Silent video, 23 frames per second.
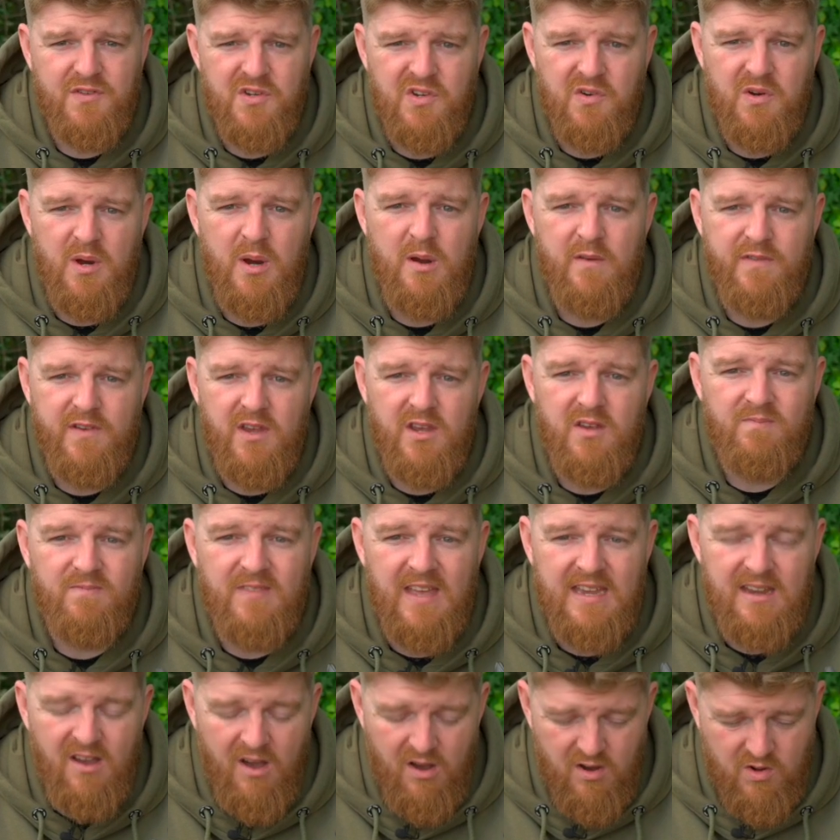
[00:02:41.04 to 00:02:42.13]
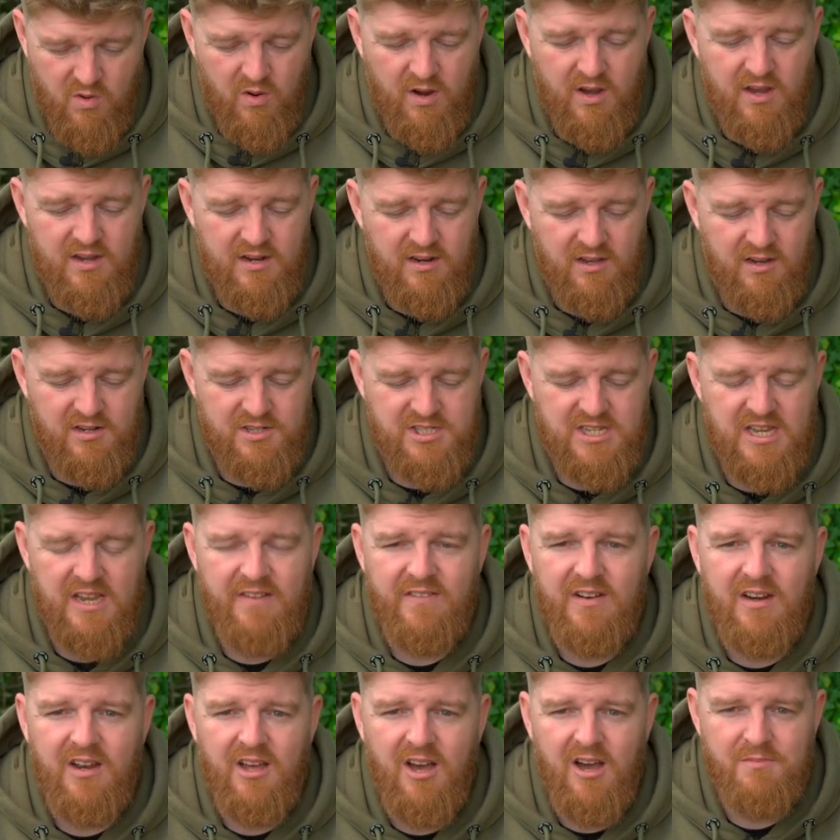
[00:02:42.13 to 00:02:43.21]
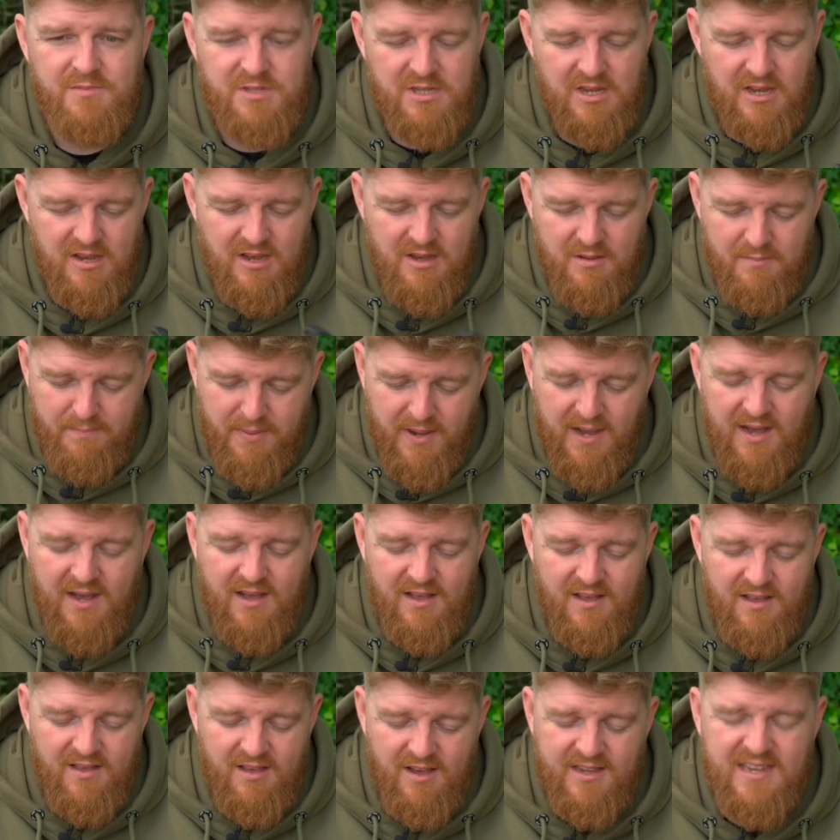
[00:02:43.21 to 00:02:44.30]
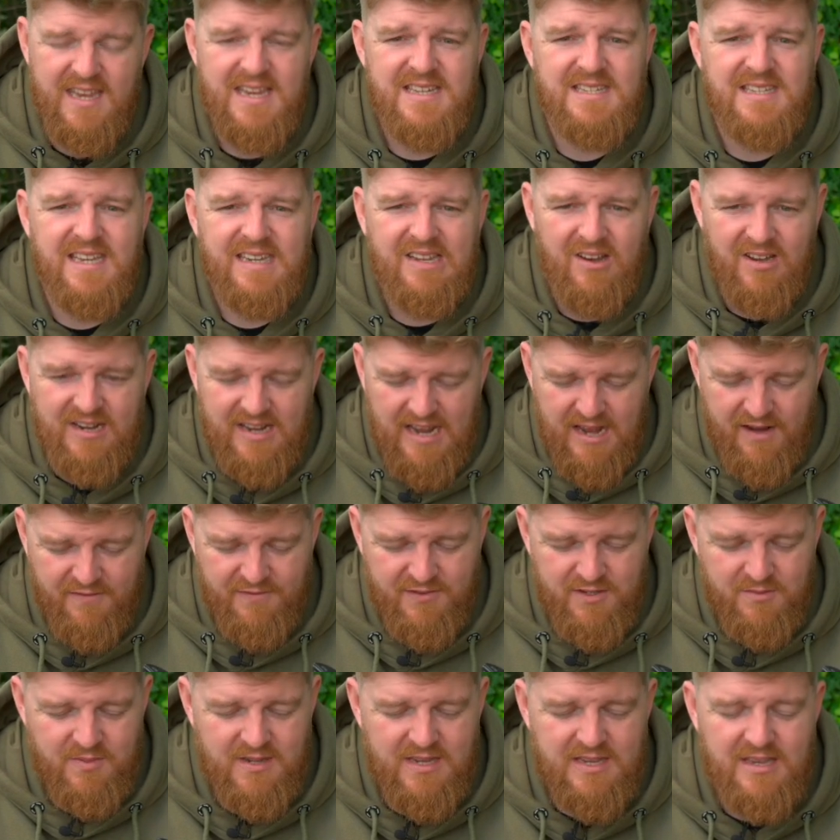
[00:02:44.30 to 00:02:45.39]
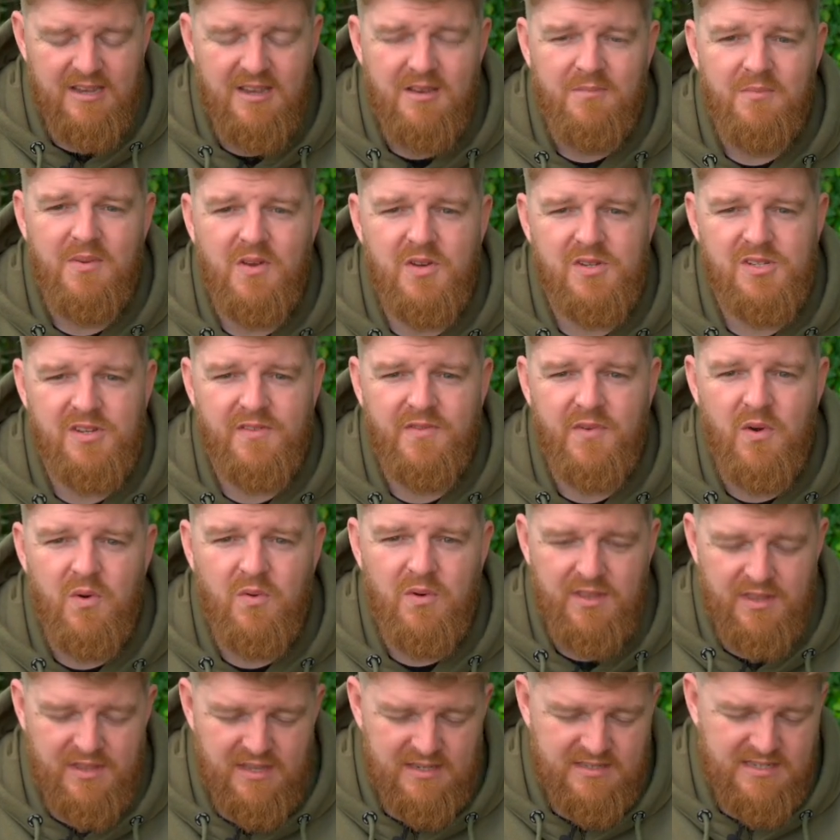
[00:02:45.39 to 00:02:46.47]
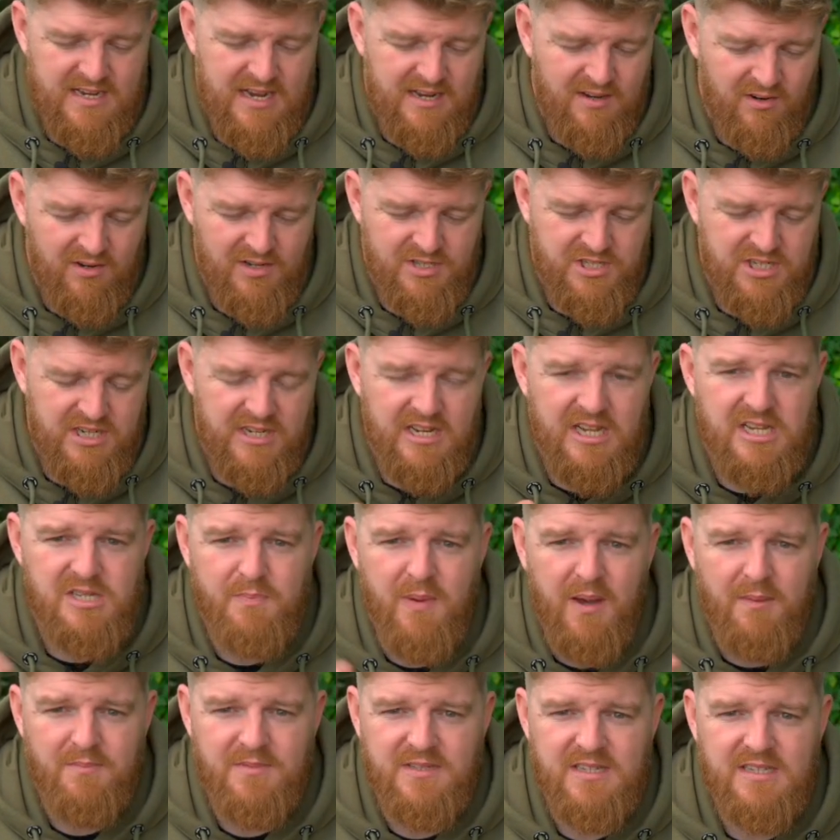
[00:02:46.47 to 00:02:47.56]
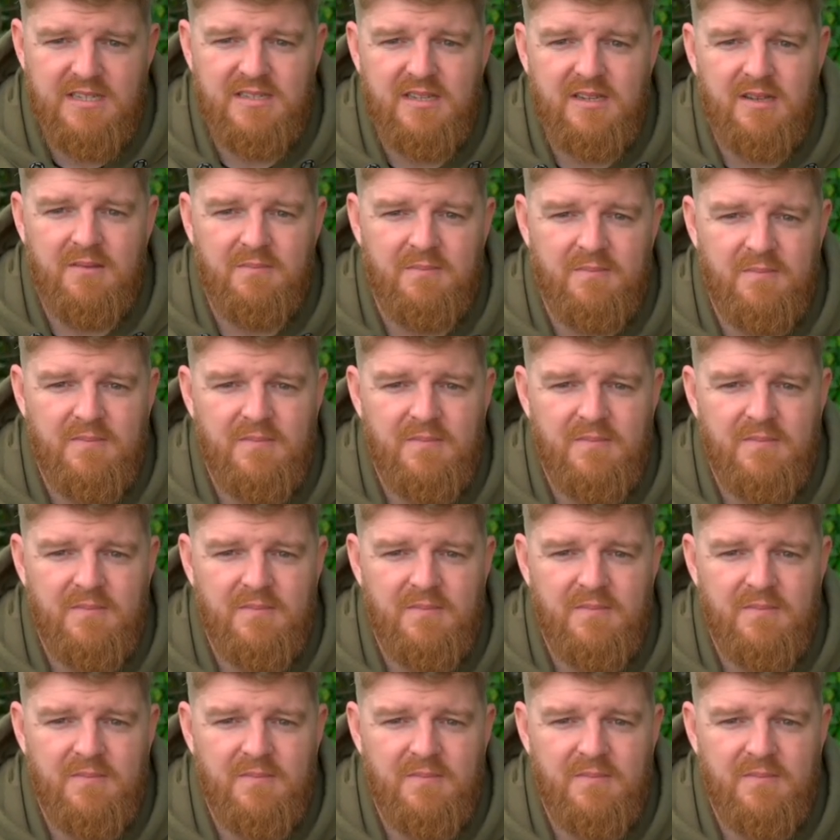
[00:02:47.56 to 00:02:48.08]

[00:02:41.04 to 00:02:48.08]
to agree with you, they are quite a large set of alarms, but I guess they kind of have to be because of all of the technology that's pumped into them.